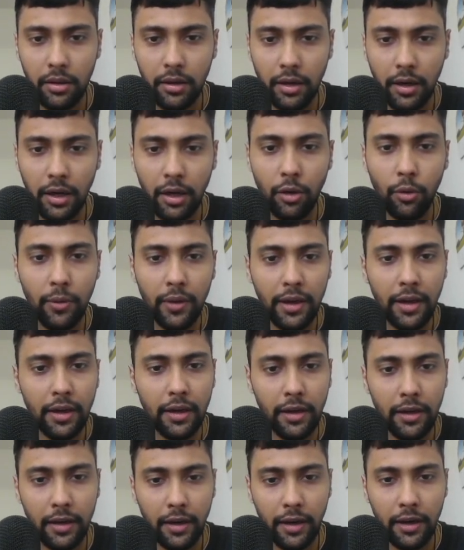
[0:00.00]
Now we get
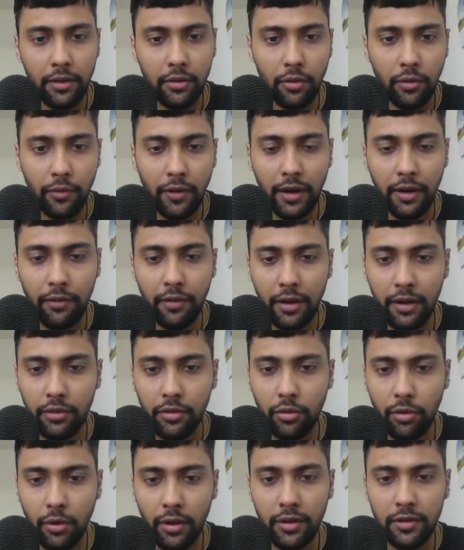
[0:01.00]
it, right? So whenever it's
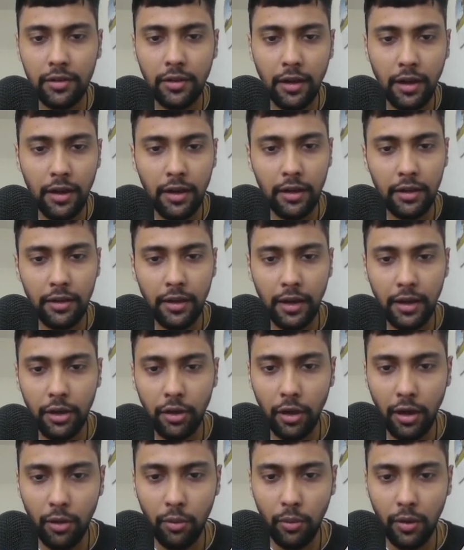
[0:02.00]
no, it's null. Then you
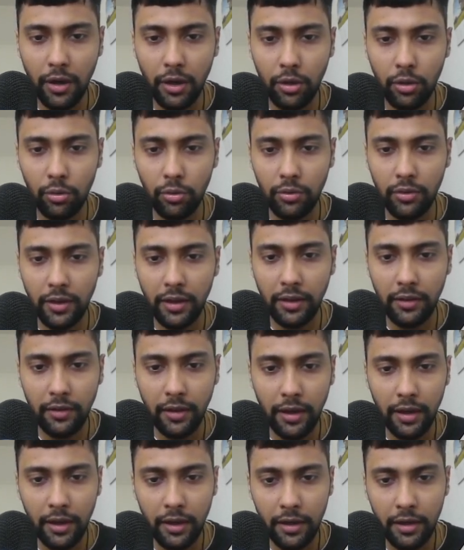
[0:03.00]
have 1, 2, 3,
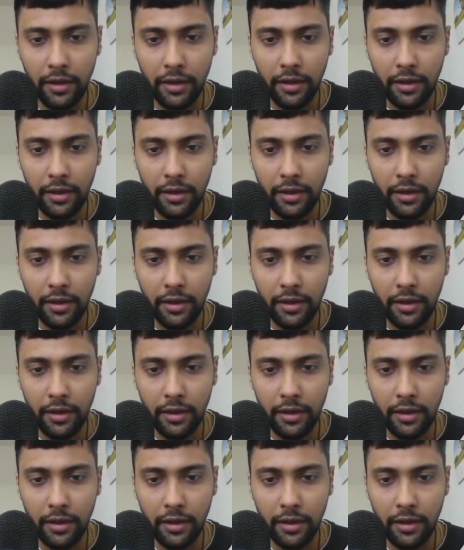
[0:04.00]
3.